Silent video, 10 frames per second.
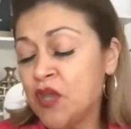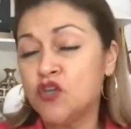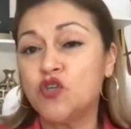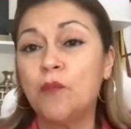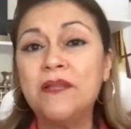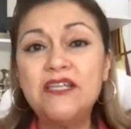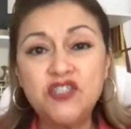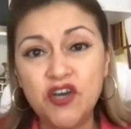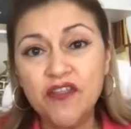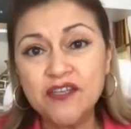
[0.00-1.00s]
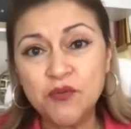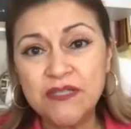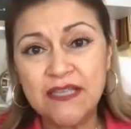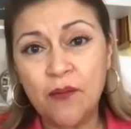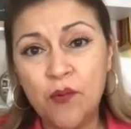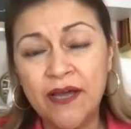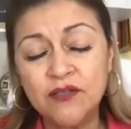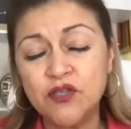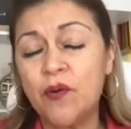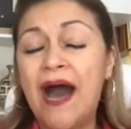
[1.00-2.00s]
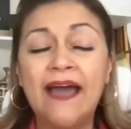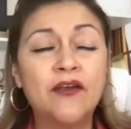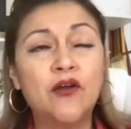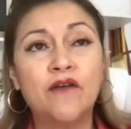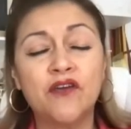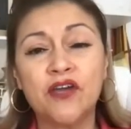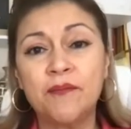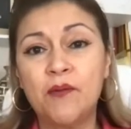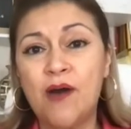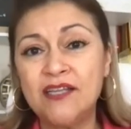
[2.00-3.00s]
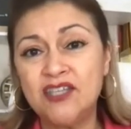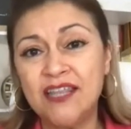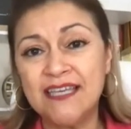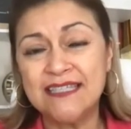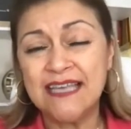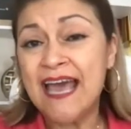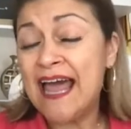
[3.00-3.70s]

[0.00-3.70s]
So please share this with someone. So I don't know if you're going to be watching this